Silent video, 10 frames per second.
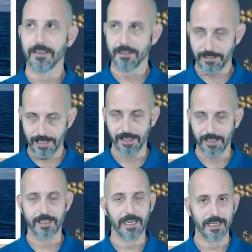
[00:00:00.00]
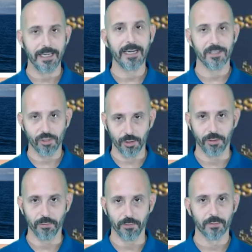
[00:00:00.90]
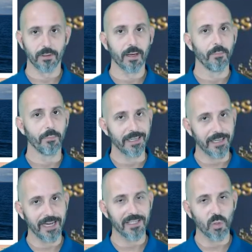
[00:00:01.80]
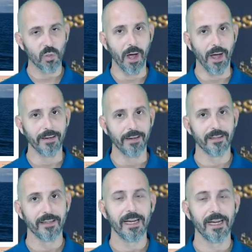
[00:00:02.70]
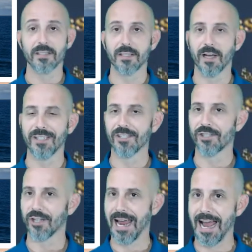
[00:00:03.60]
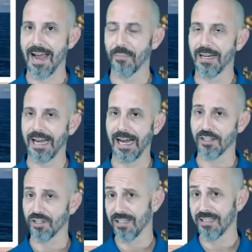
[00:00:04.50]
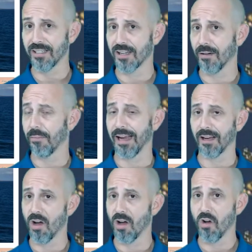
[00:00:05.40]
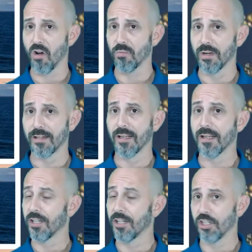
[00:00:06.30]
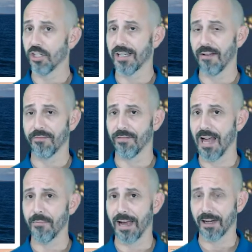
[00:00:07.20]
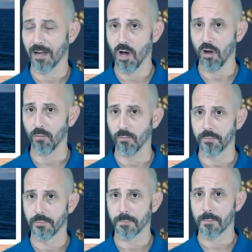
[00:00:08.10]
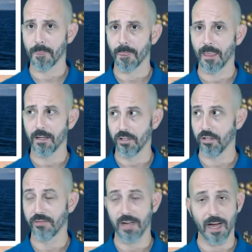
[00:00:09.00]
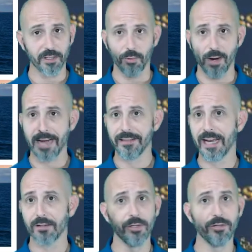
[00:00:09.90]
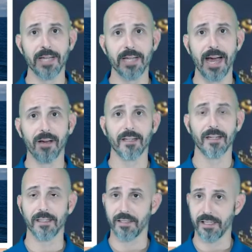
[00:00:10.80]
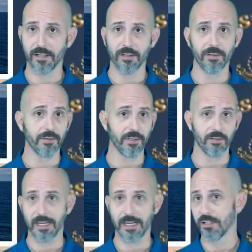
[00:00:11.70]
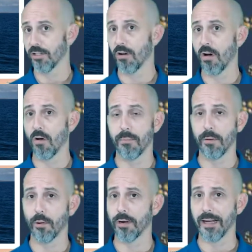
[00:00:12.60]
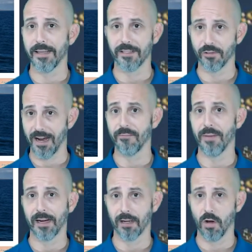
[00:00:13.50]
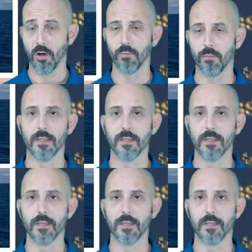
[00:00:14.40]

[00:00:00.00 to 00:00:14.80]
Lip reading: Yes, it is true. But guess what? If something should happen and you need to come back home, you can't fly back home. You've got to ride that cruise out until you get to your home port and then drive back home.